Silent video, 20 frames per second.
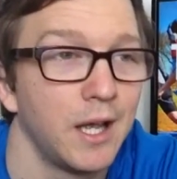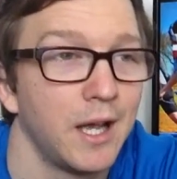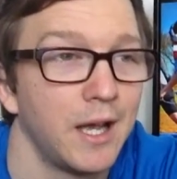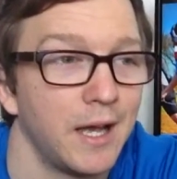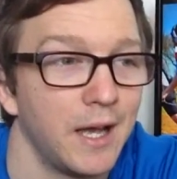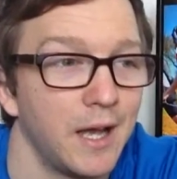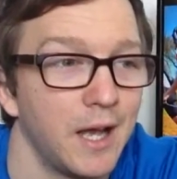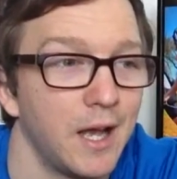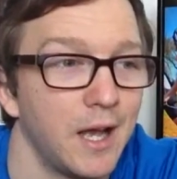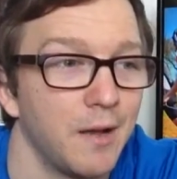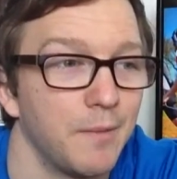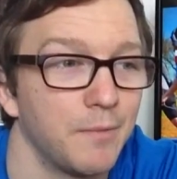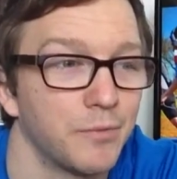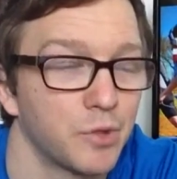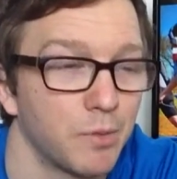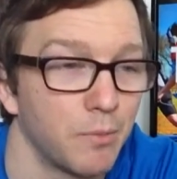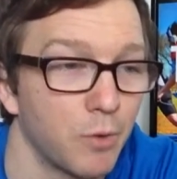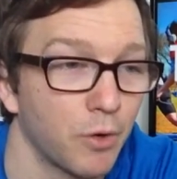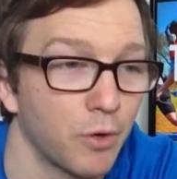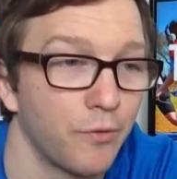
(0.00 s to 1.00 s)
So
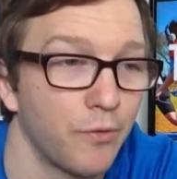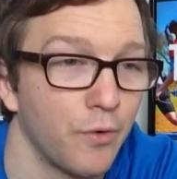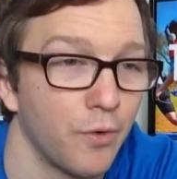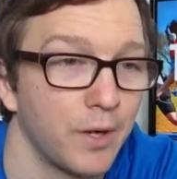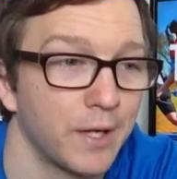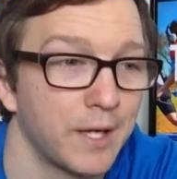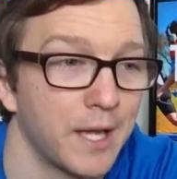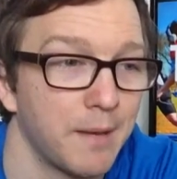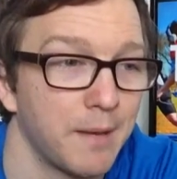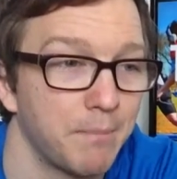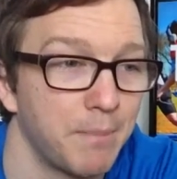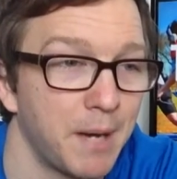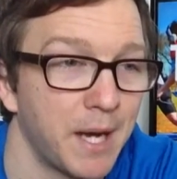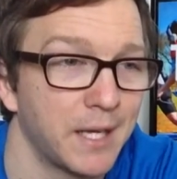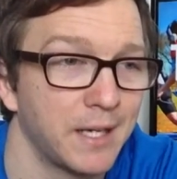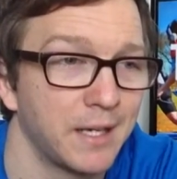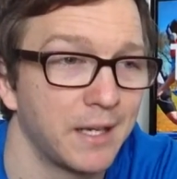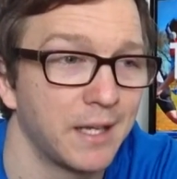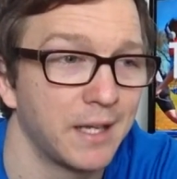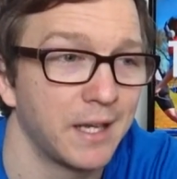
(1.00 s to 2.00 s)
I'm looking forward to getting back
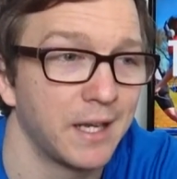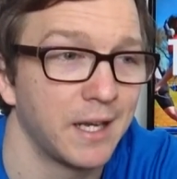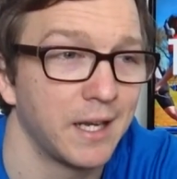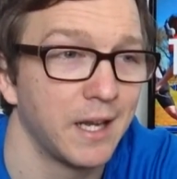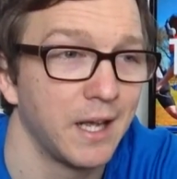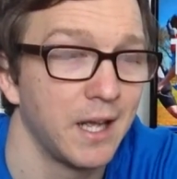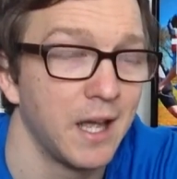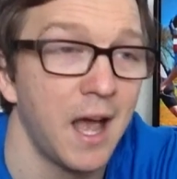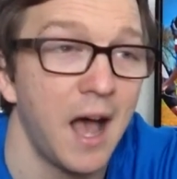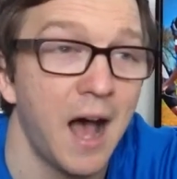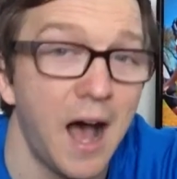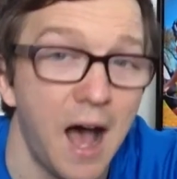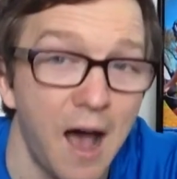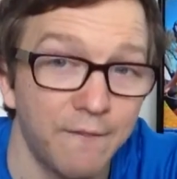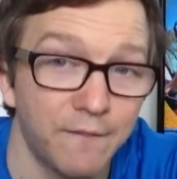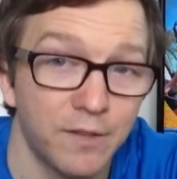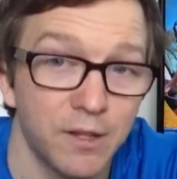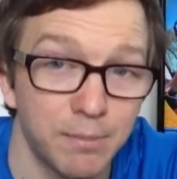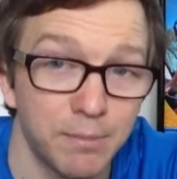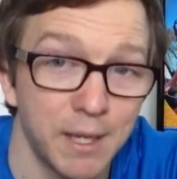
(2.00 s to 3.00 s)
into there
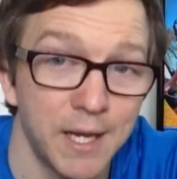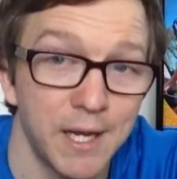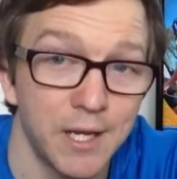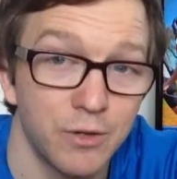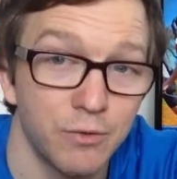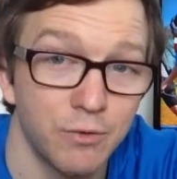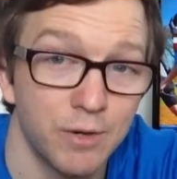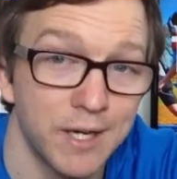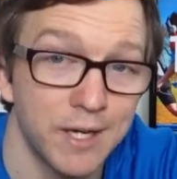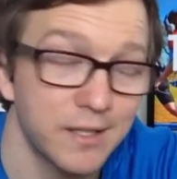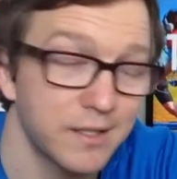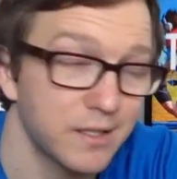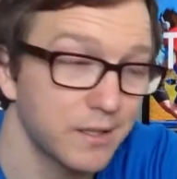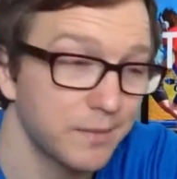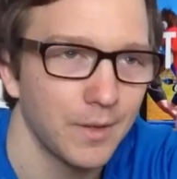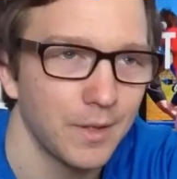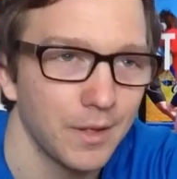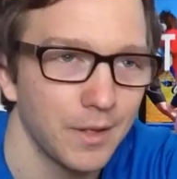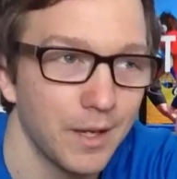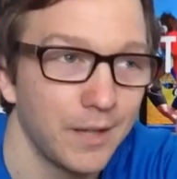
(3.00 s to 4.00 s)
after the Blaydon race.
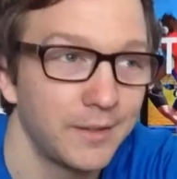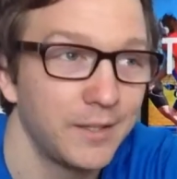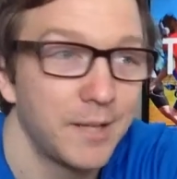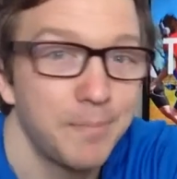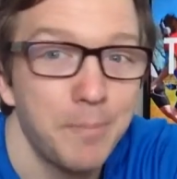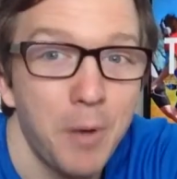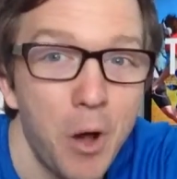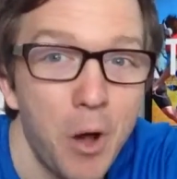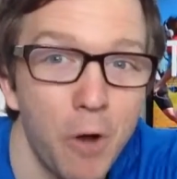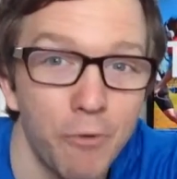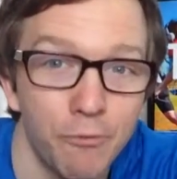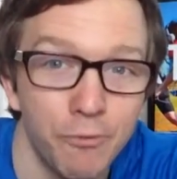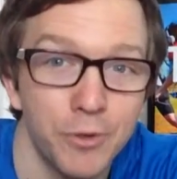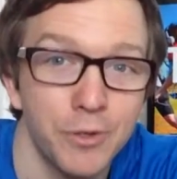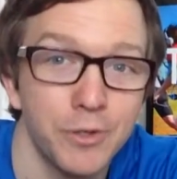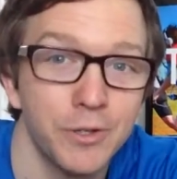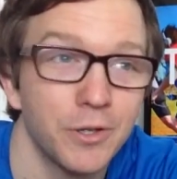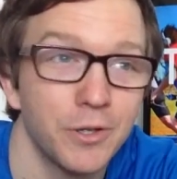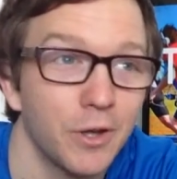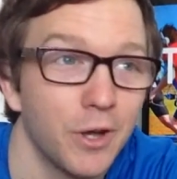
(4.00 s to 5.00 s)
I did a park
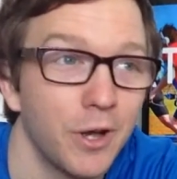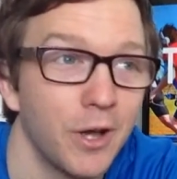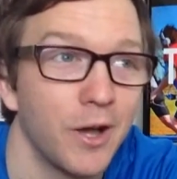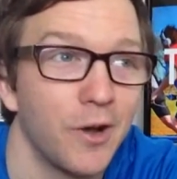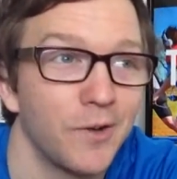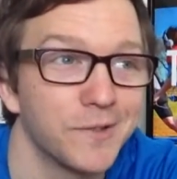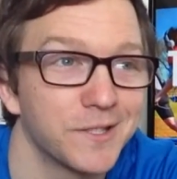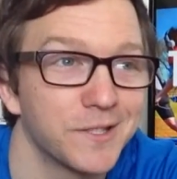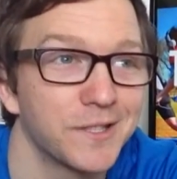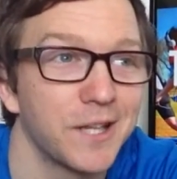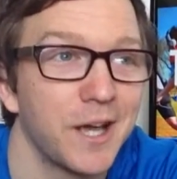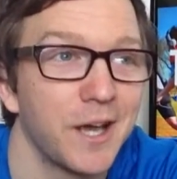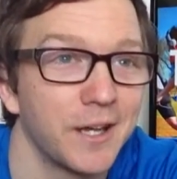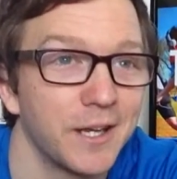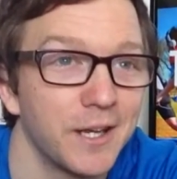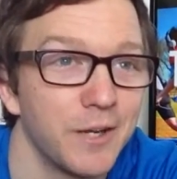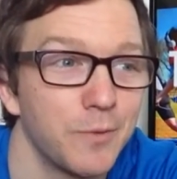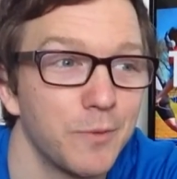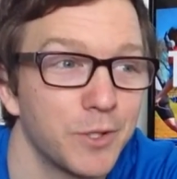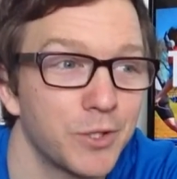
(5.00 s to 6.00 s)
run on
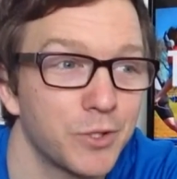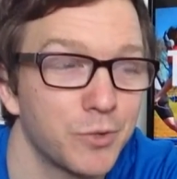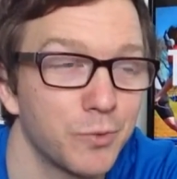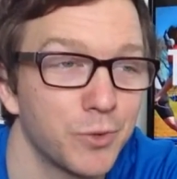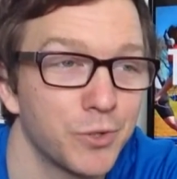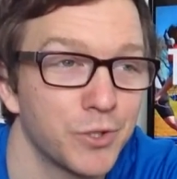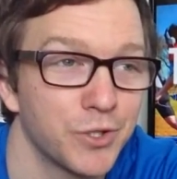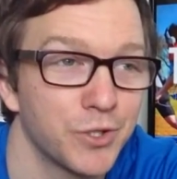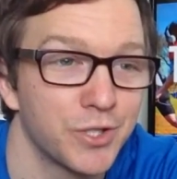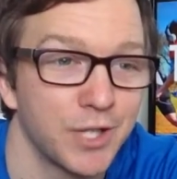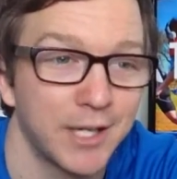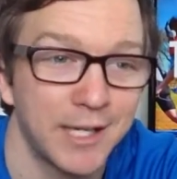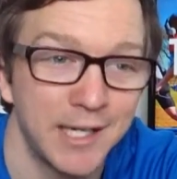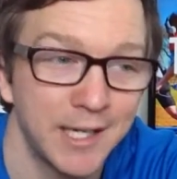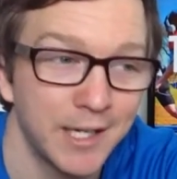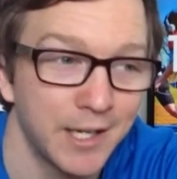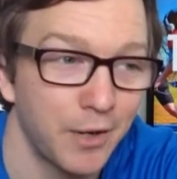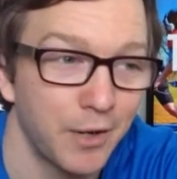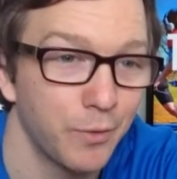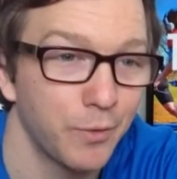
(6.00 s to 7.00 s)
Saturday, which was just to
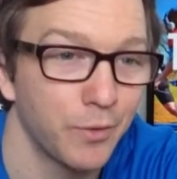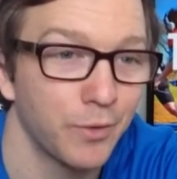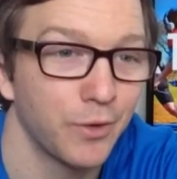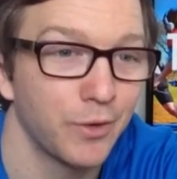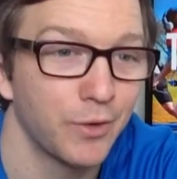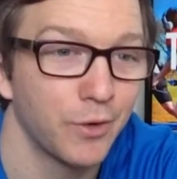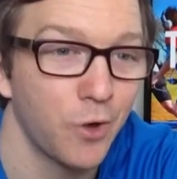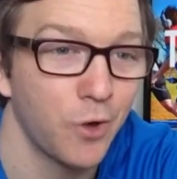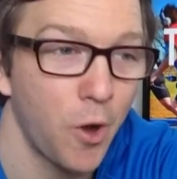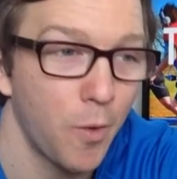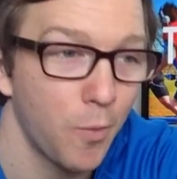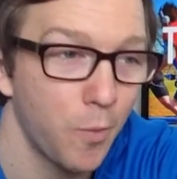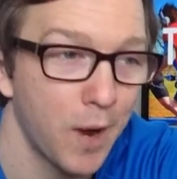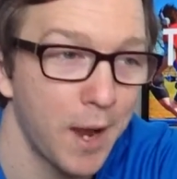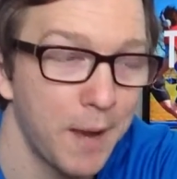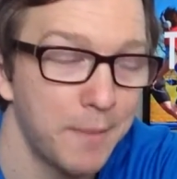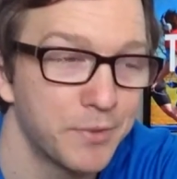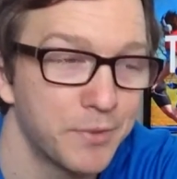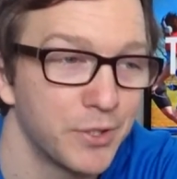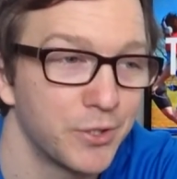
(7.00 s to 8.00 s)
clean out the
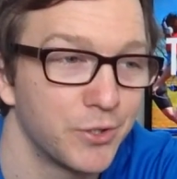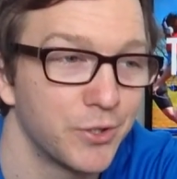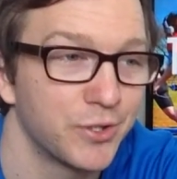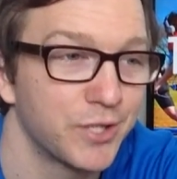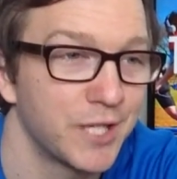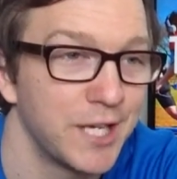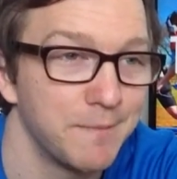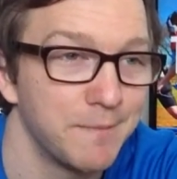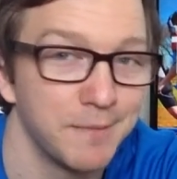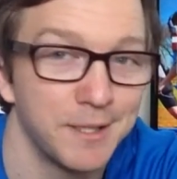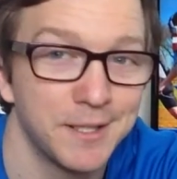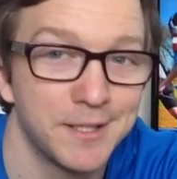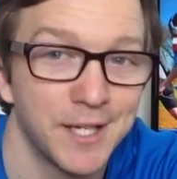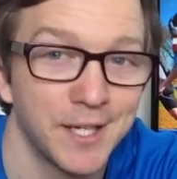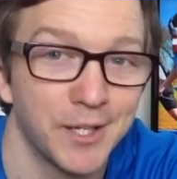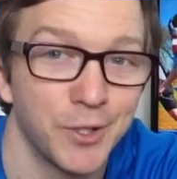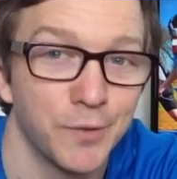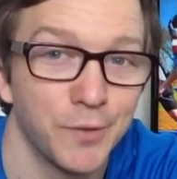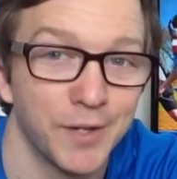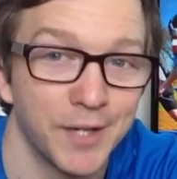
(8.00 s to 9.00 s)
cobwebs and just keep me
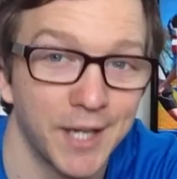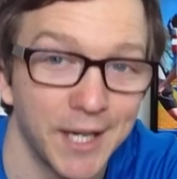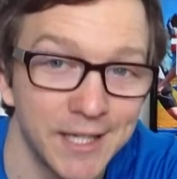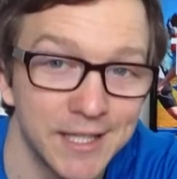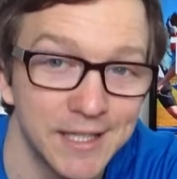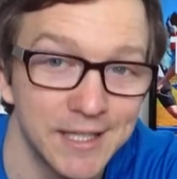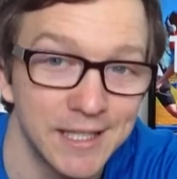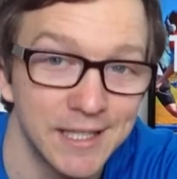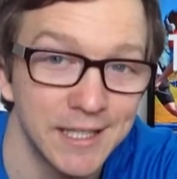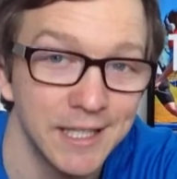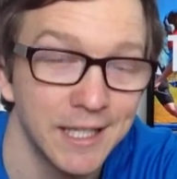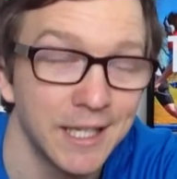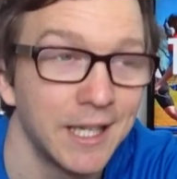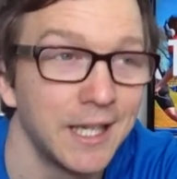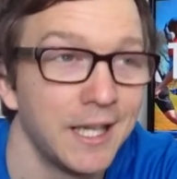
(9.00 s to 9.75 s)
ticking over nicely.